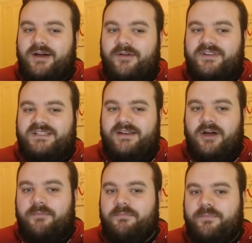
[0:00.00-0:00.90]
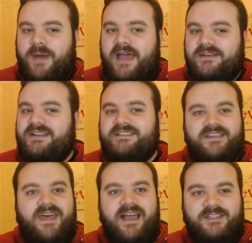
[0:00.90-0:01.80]
obviously not pander
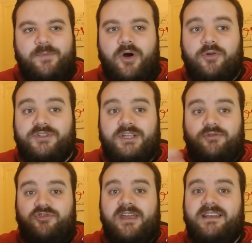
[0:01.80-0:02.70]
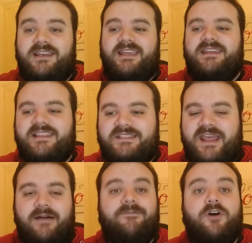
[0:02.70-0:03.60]
to that, but also try and lean into
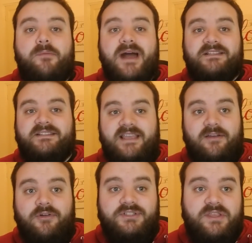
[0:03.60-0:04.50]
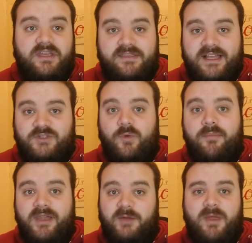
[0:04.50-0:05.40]
that format because I also think that's
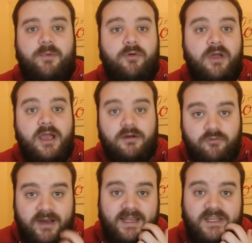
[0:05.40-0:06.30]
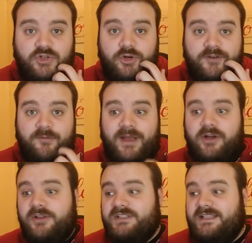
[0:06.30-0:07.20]
what many people really enjoyed from my
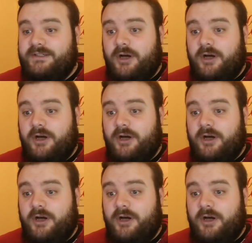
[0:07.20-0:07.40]
content.